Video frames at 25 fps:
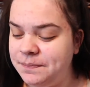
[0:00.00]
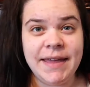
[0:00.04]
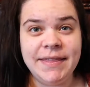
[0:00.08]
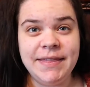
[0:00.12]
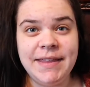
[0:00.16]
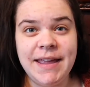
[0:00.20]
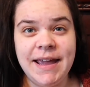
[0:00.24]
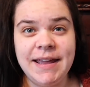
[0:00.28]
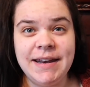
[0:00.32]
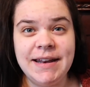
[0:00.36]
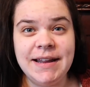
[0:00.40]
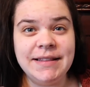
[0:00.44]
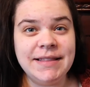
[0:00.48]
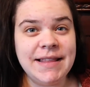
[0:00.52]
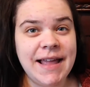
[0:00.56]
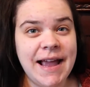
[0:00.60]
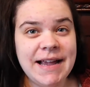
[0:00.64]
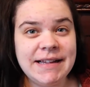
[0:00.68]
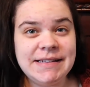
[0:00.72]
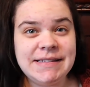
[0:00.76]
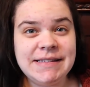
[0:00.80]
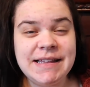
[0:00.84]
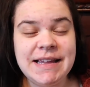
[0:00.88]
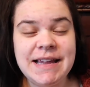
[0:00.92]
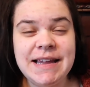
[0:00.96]
And then
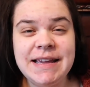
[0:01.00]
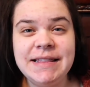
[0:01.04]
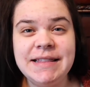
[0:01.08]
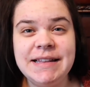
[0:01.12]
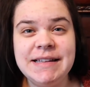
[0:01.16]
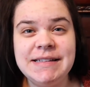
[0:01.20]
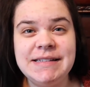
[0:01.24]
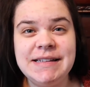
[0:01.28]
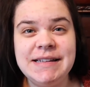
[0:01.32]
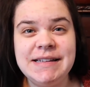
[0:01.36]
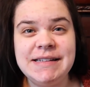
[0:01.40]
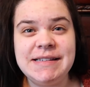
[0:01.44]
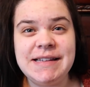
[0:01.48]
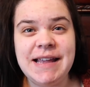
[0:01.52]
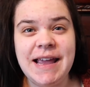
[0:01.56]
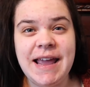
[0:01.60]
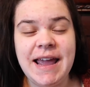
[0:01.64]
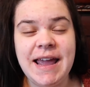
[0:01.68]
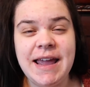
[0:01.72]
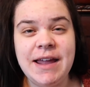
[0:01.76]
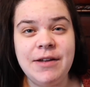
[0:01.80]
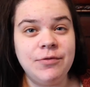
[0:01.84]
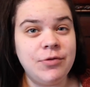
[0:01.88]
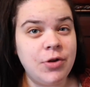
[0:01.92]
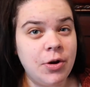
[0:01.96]
lastly, this is
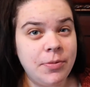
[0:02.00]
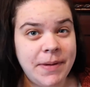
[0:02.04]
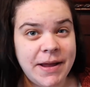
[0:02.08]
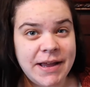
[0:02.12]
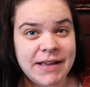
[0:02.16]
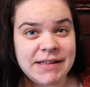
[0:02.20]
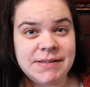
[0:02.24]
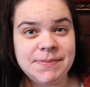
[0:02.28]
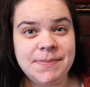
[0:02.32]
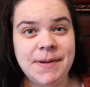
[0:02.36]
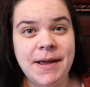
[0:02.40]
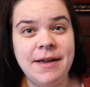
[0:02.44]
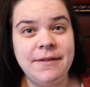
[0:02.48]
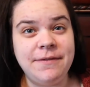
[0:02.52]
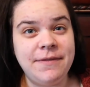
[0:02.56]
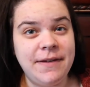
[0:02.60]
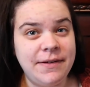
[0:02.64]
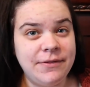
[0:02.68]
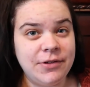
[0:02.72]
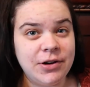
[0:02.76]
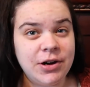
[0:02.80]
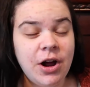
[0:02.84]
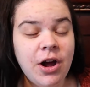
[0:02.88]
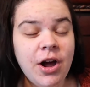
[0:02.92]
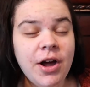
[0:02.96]
a romance by a
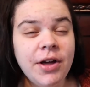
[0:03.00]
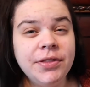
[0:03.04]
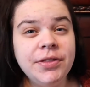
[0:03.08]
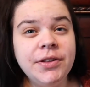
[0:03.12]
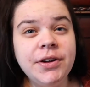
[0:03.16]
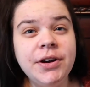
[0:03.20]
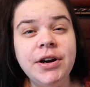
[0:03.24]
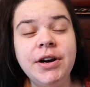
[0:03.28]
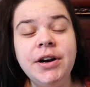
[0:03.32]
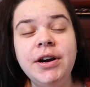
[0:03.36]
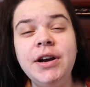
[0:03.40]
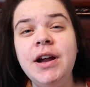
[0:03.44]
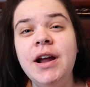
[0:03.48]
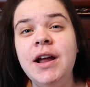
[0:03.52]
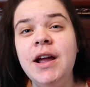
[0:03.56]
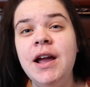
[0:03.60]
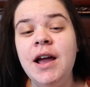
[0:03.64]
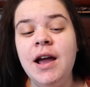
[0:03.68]
favorite author,